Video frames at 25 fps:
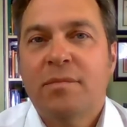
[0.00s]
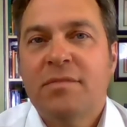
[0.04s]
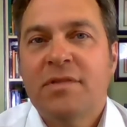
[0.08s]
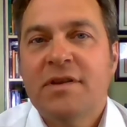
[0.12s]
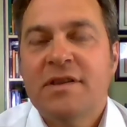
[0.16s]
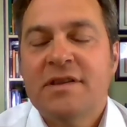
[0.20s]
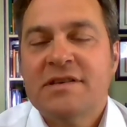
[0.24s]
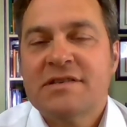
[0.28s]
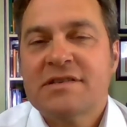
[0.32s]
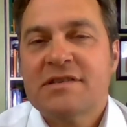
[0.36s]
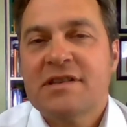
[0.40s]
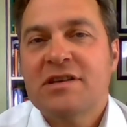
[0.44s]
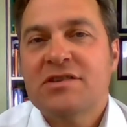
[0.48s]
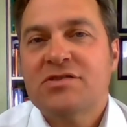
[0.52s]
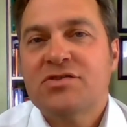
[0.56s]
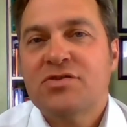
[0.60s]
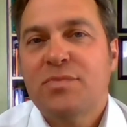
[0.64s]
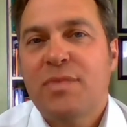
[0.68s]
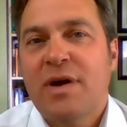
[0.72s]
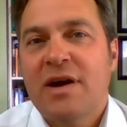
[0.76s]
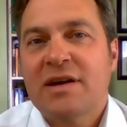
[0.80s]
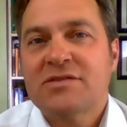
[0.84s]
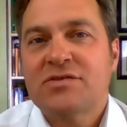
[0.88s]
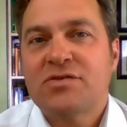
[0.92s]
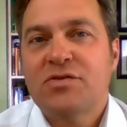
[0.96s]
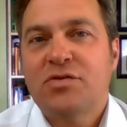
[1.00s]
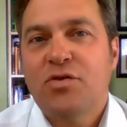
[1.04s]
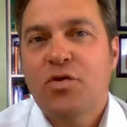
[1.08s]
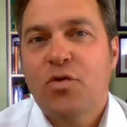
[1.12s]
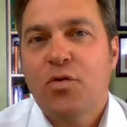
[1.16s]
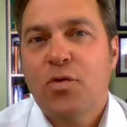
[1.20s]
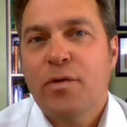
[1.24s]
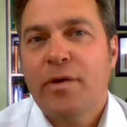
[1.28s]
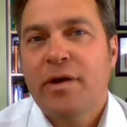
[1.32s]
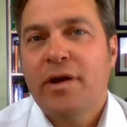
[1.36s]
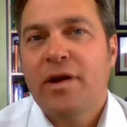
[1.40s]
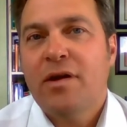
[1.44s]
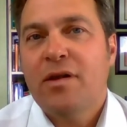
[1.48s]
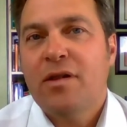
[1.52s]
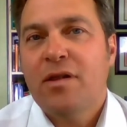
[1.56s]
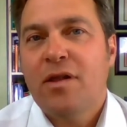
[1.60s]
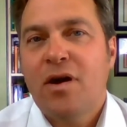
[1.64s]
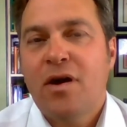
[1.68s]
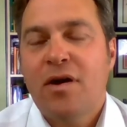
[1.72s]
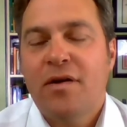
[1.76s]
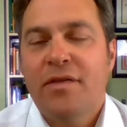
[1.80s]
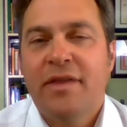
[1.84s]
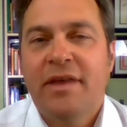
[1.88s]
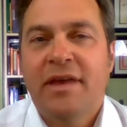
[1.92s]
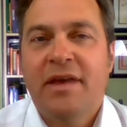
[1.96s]
to this Klusterbox tutorial
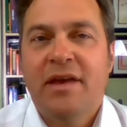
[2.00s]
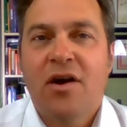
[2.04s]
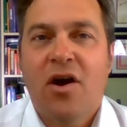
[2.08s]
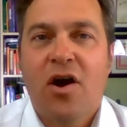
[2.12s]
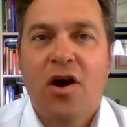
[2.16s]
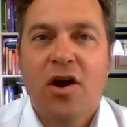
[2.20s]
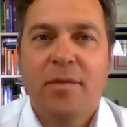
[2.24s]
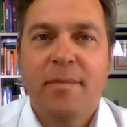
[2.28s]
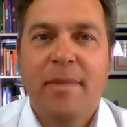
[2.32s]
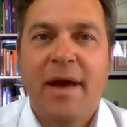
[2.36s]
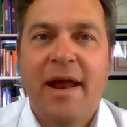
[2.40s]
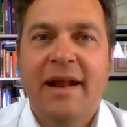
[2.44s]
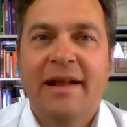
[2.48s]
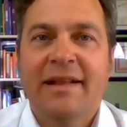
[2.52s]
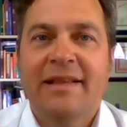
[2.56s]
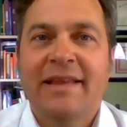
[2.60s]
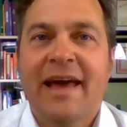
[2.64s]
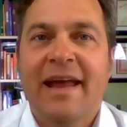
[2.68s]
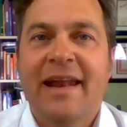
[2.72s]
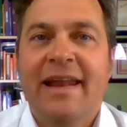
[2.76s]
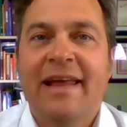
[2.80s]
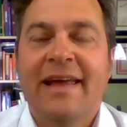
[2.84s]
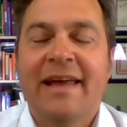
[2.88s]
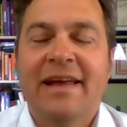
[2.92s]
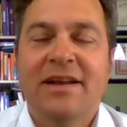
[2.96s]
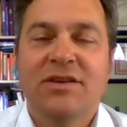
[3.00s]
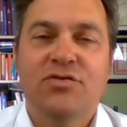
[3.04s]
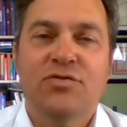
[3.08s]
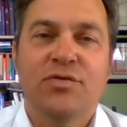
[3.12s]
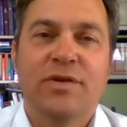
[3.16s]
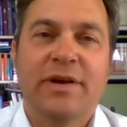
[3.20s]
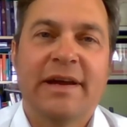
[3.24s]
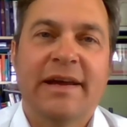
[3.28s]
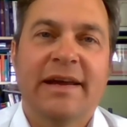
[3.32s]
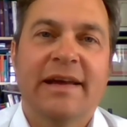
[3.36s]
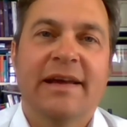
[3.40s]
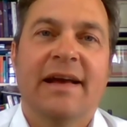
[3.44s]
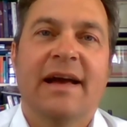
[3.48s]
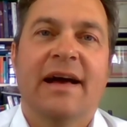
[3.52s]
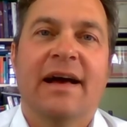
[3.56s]
on the automatic data entry.